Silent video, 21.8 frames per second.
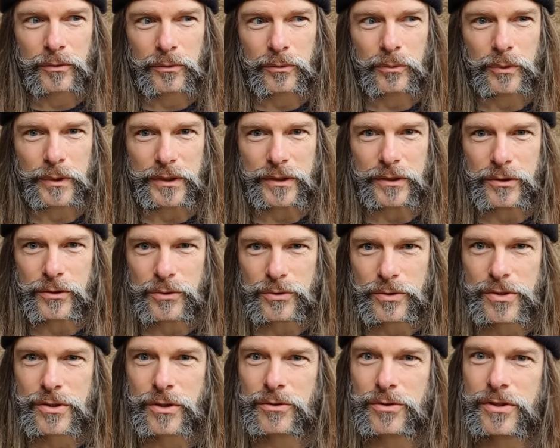we
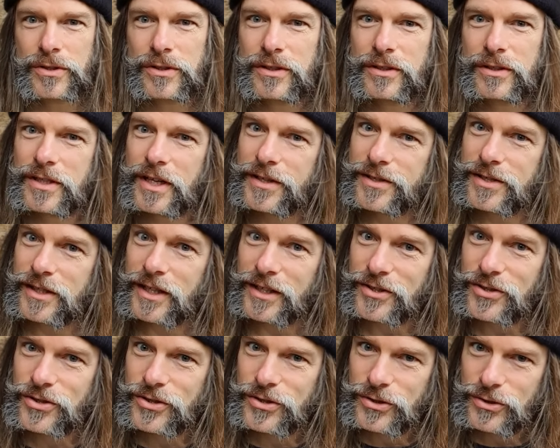use those as an
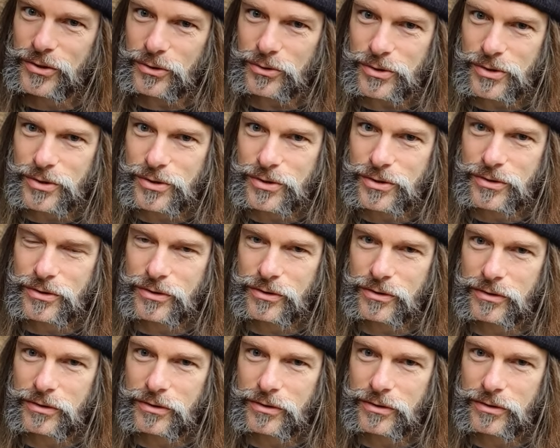excuse